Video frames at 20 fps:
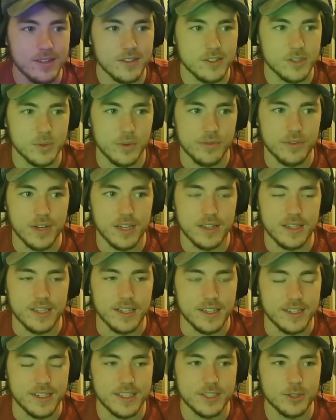So we've got the
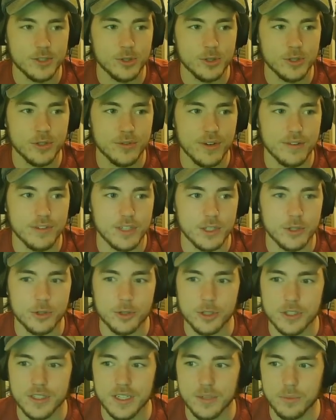Industrial
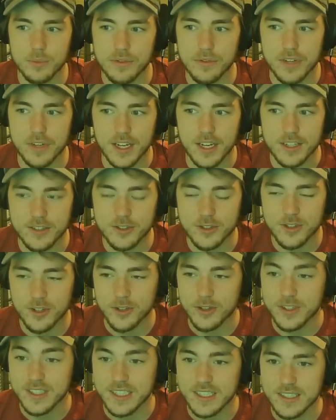Revolution and we've got
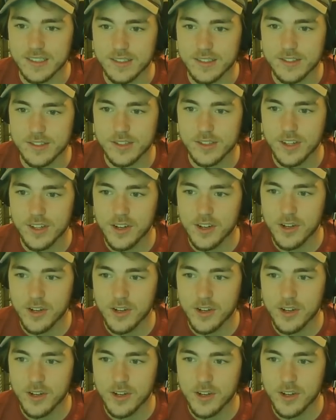sardines.